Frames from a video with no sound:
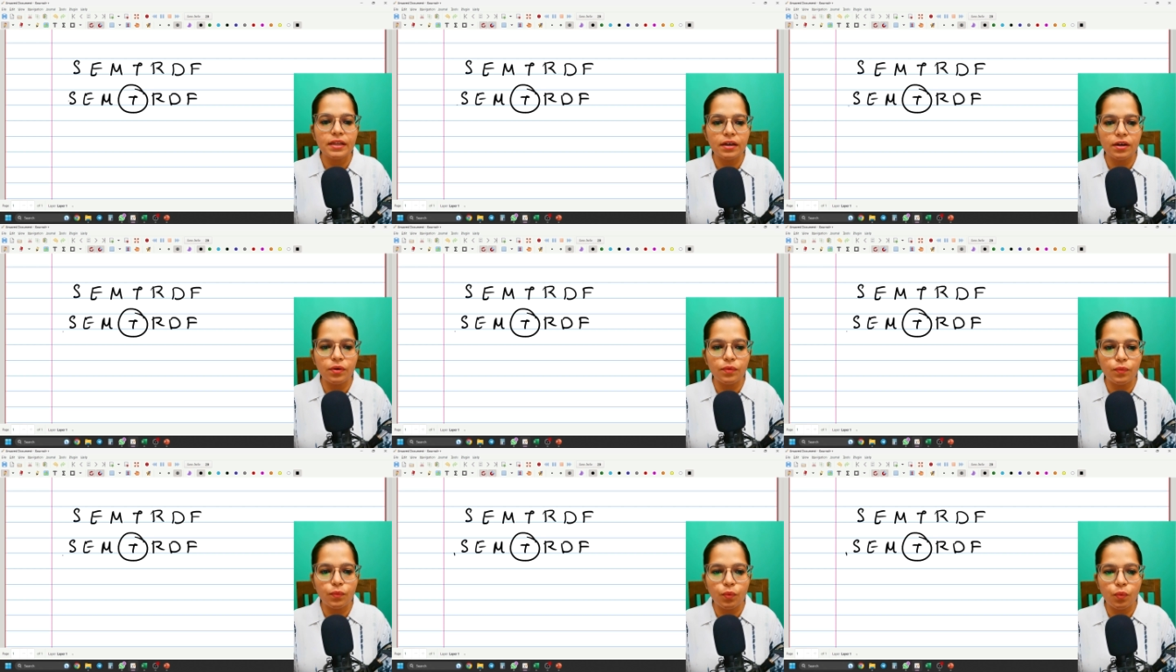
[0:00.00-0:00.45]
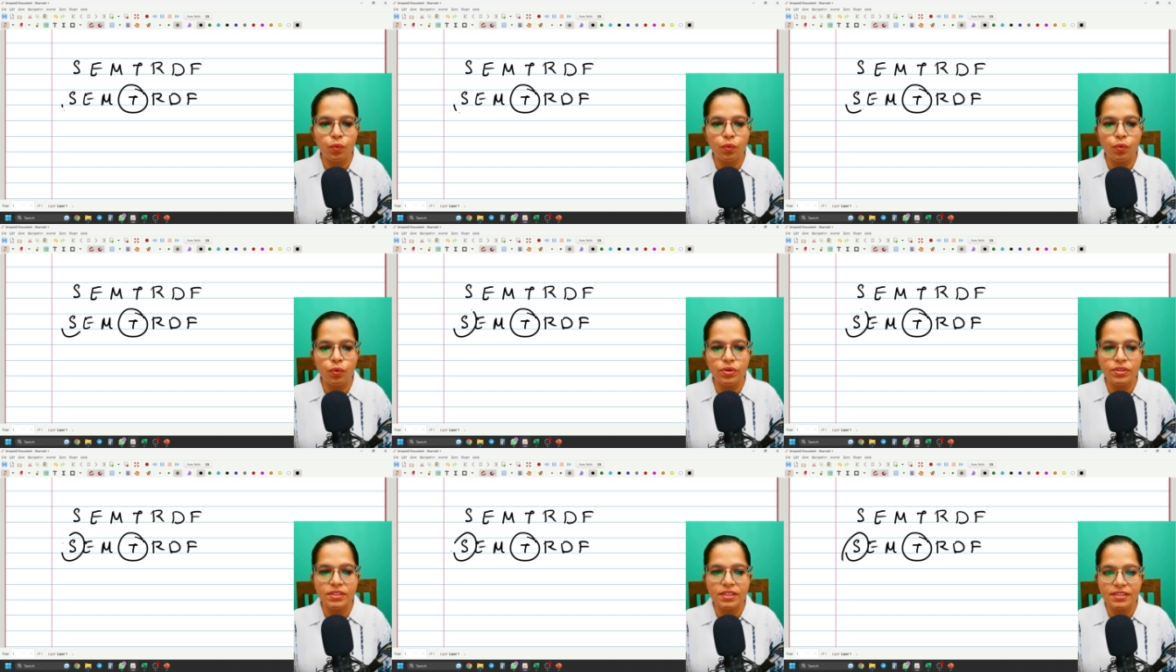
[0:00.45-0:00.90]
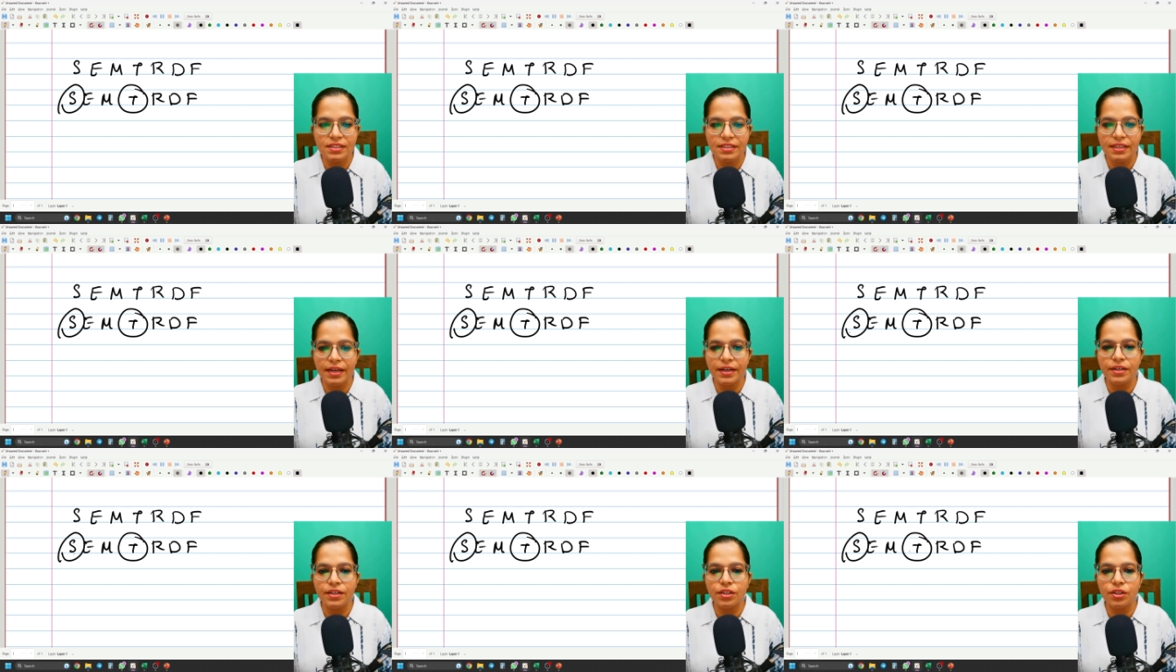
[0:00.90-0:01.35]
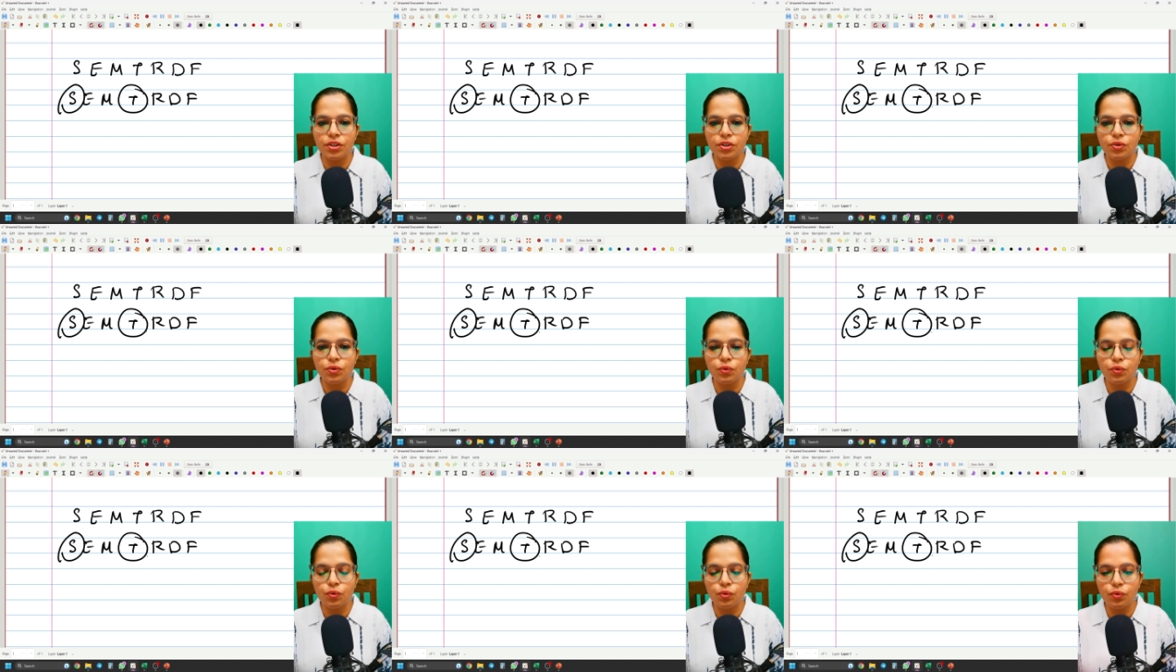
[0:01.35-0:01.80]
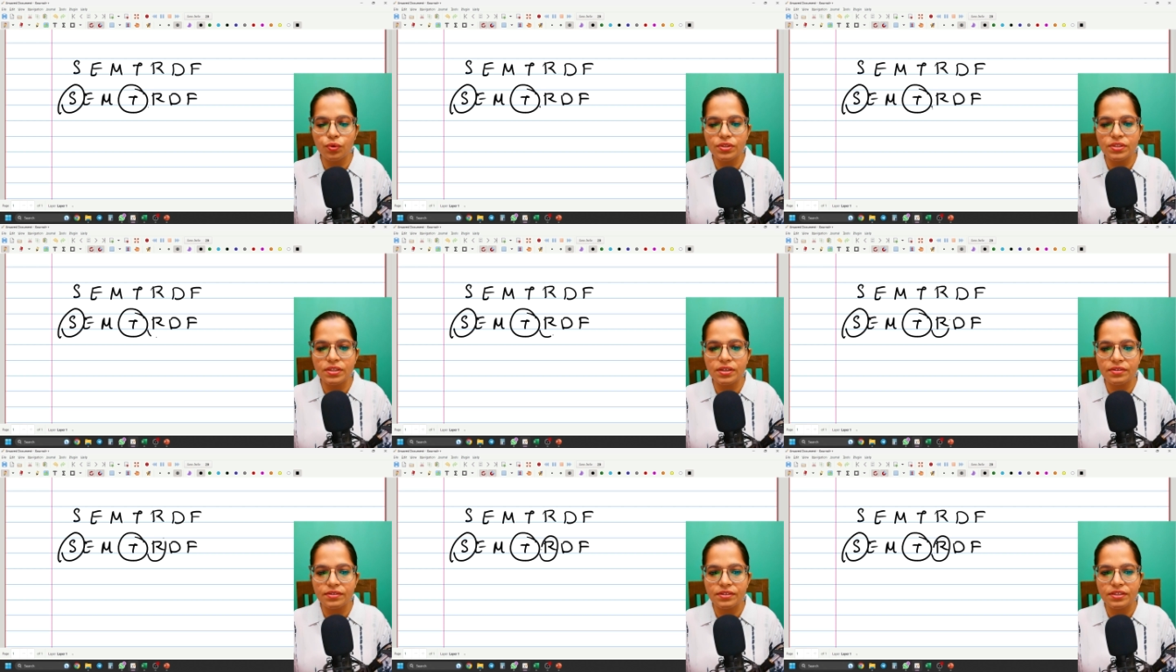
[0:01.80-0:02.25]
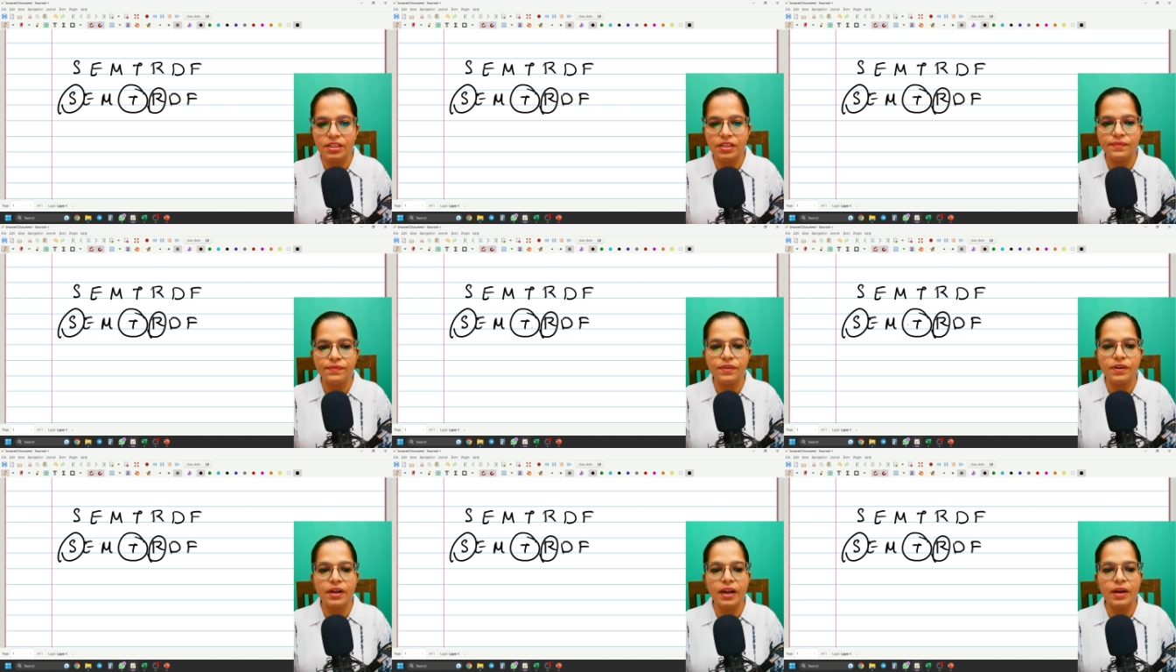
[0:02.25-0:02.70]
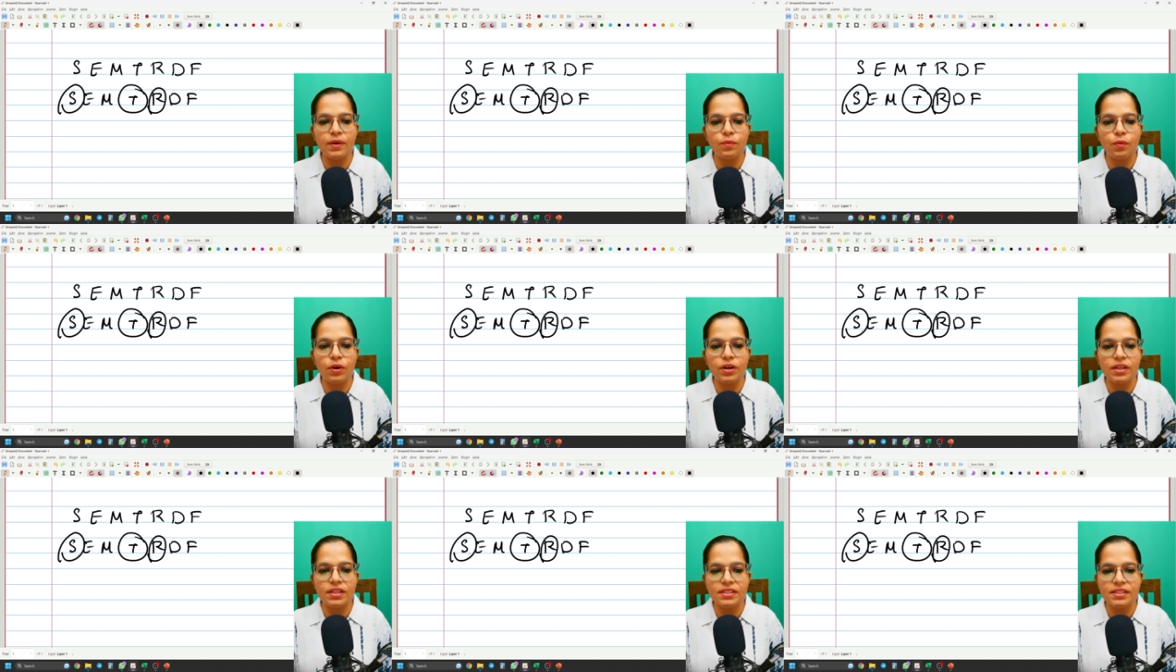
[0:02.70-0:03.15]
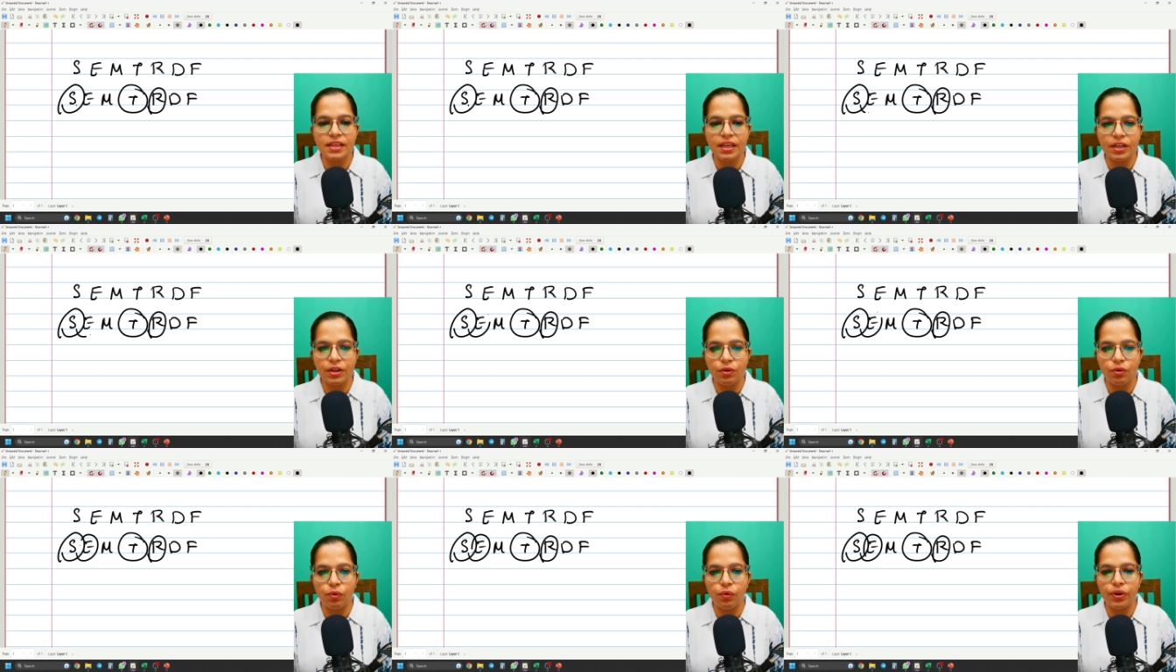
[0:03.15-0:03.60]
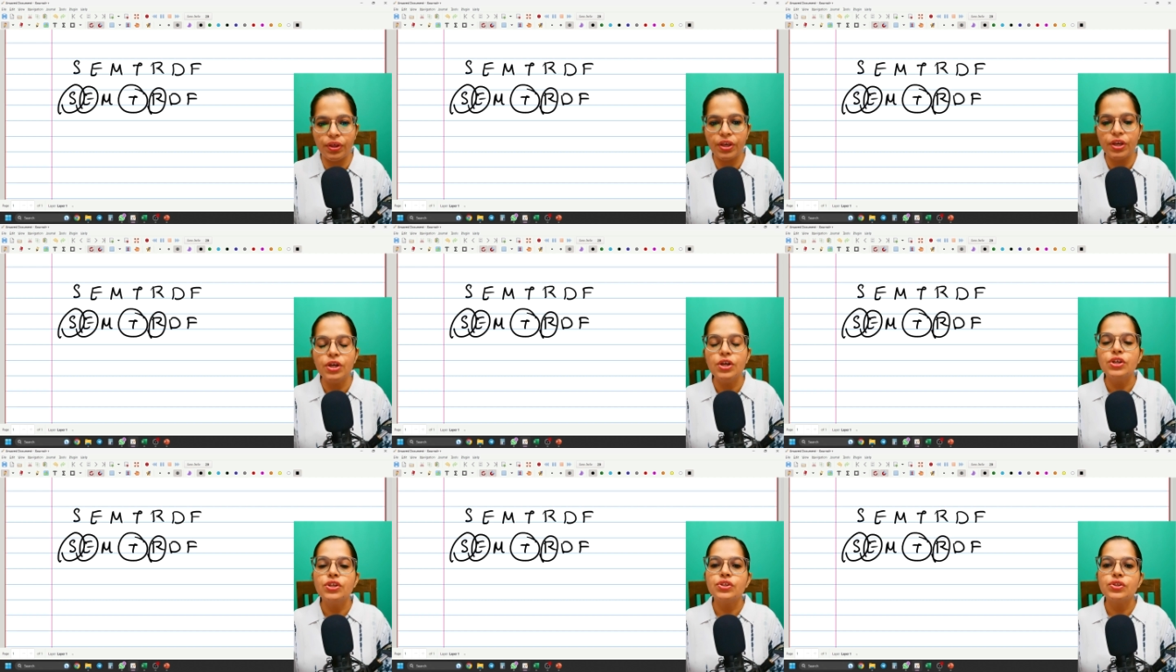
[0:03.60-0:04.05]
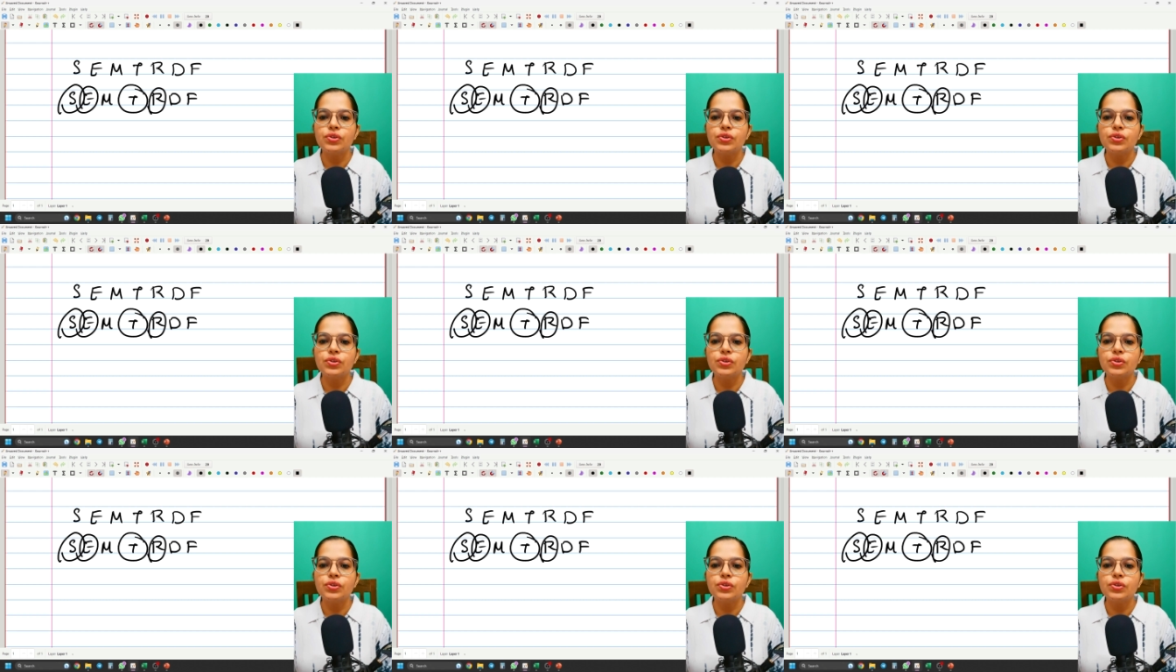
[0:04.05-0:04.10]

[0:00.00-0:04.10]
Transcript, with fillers: uh, who is a sender, who is a receiver, and what is encoding.